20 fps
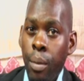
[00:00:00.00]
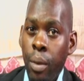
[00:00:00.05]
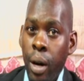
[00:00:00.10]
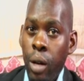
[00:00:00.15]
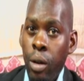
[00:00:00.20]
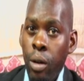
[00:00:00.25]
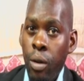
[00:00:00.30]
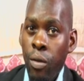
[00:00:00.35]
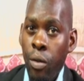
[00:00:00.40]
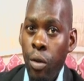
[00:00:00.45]

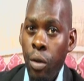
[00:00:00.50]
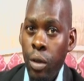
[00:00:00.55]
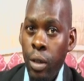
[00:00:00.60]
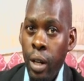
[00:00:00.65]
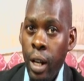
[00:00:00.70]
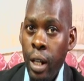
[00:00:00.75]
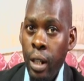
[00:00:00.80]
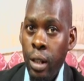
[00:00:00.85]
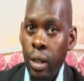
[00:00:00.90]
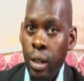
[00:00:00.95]
kind of
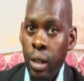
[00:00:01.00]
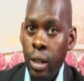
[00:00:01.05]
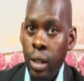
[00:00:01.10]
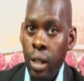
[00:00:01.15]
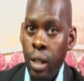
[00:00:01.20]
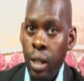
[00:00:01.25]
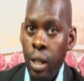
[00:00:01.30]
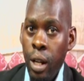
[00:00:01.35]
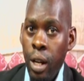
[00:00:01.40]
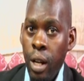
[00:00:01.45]
conduct
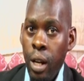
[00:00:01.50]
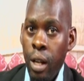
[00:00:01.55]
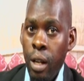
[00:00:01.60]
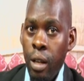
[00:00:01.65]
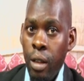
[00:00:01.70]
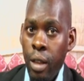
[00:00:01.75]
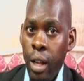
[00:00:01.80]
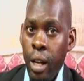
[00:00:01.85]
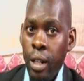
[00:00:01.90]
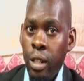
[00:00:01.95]

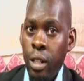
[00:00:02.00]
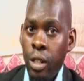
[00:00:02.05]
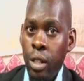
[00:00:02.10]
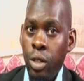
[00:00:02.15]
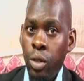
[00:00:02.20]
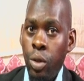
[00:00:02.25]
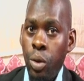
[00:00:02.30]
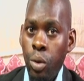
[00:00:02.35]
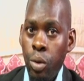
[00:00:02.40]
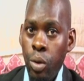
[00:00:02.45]
that
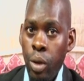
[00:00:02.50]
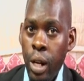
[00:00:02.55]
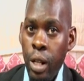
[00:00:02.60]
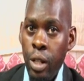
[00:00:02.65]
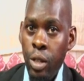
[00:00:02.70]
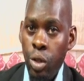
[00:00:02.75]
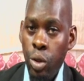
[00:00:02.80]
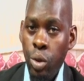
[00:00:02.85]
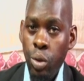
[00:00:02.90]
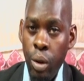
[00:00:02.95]
should
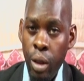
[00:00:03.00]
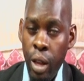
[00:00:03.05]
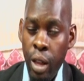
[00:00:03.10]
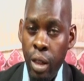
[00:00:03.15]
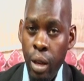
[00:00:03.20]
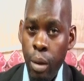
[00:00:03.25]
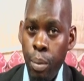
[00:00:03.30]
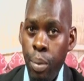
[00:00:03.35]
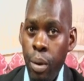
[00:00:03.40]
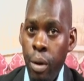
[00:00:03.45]
ensure that
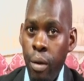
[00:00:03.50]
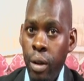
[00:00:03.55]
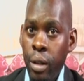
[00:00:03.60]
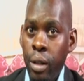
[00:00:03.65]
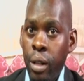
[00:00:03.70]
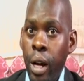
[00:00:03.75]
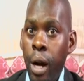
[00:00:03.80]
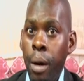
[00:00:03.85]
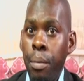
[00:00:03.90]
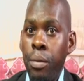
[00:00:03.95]
the
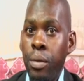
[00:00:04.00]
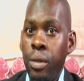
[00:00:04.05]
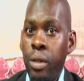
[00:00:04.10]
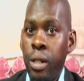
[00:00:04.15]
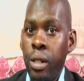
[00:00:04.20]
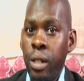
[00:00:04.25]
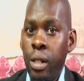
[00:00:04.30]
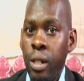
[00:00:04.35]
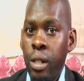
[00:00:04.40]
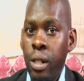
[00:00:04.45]
parent comes
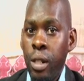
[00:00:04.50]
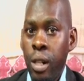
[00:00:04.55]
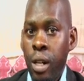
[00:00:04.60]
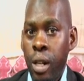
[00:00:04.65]
in.